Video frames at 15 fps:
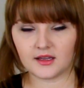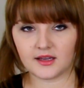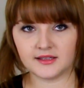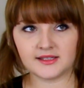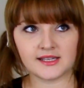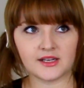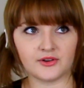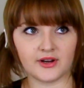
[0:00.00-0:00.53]

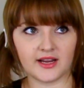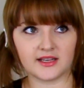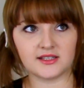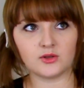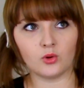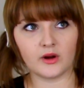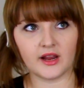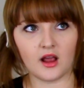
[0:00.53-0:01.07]
Considering
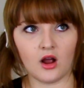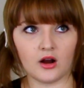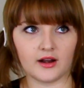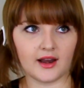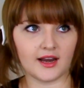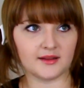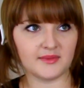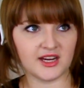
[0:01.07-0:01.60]
story, art,
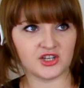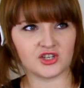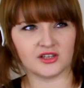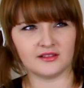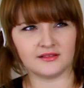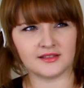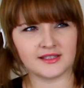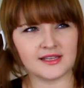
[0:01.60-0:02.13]

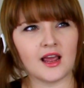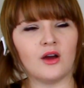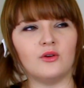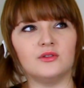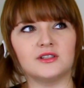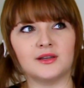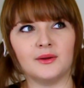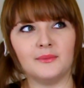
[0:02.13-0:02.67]
animation,
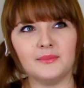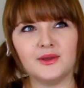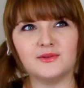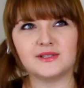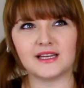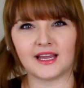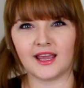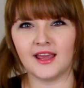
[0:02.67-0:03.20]
sound,
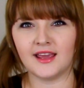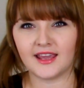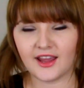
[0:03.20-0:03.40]
music,